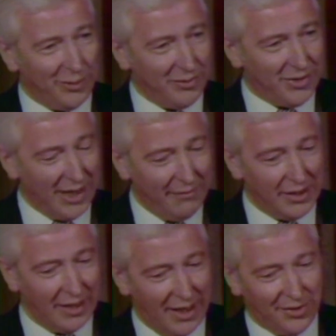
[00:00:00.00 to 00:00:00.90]
saving
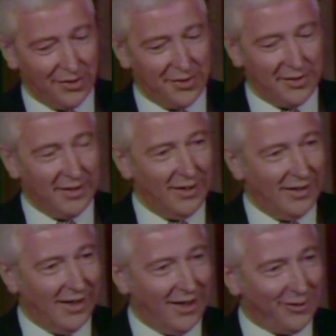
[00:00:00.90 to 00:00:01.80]
taxes,
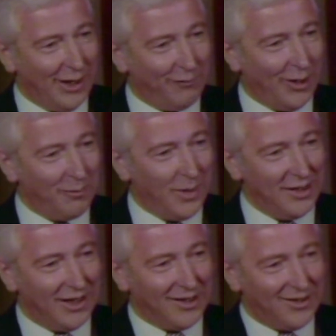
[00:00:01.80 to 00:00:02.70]
and they have not made
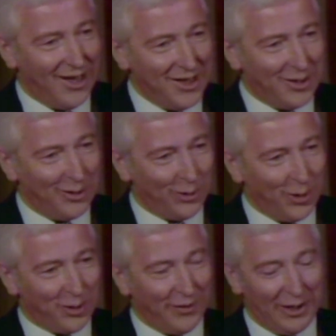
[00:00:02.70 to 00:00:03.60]
that taxing
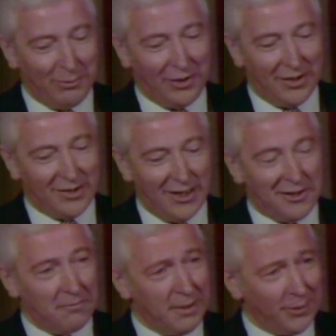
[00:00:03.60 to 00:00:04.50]
source available to the
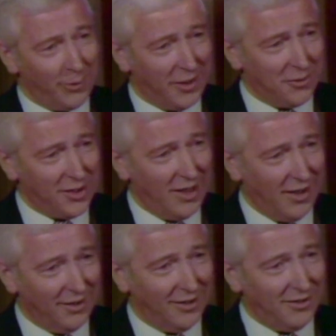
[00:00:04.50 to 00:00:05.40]
states, and people don't
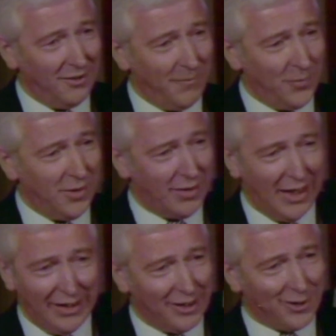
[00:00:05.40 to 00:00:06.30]
understand that you
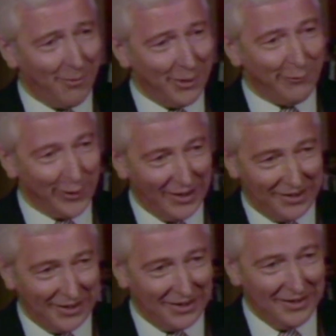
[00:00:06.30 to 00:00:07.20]
can't get something for nothing.